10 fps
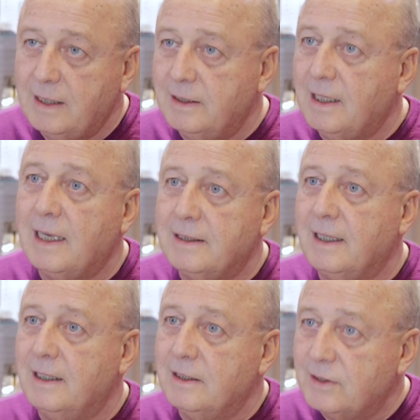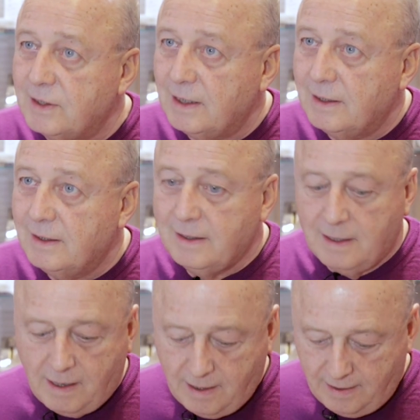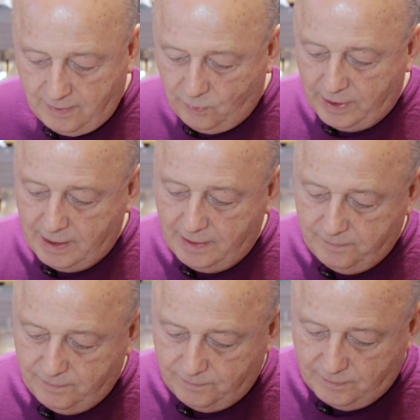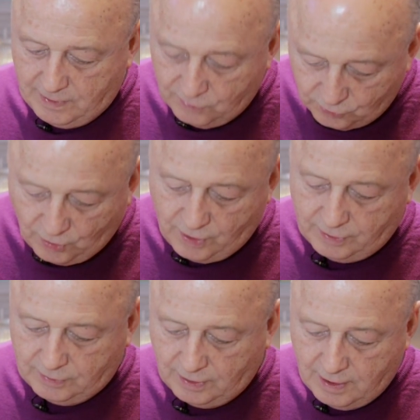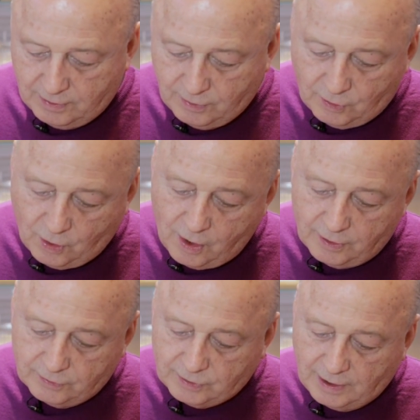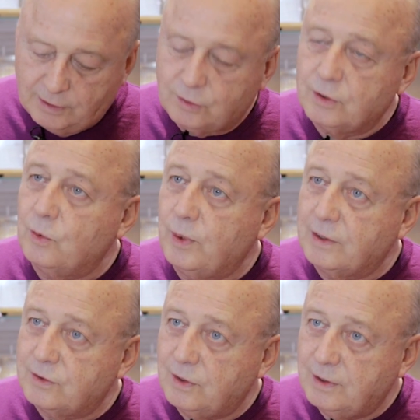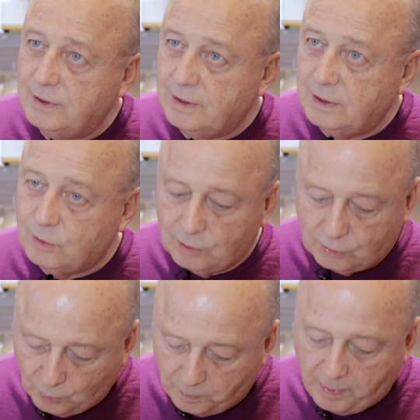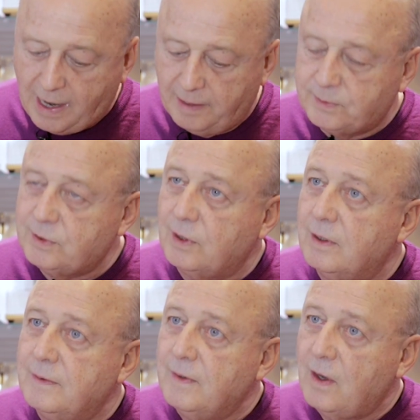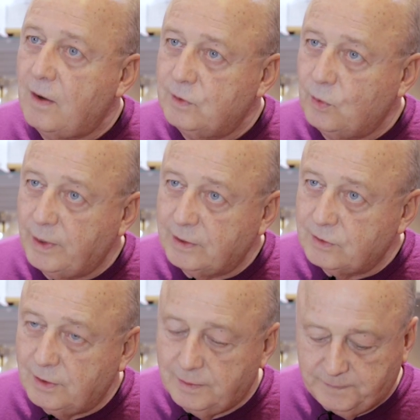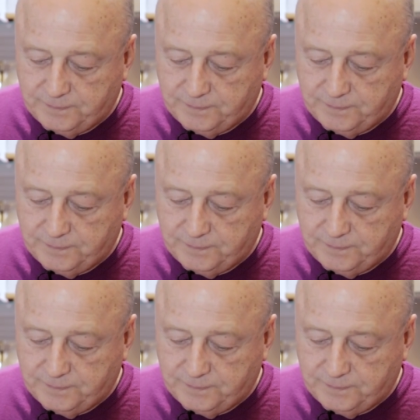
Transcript: and the other in Si. We insert the chorist into the whistle, into the two pipes of the whistle.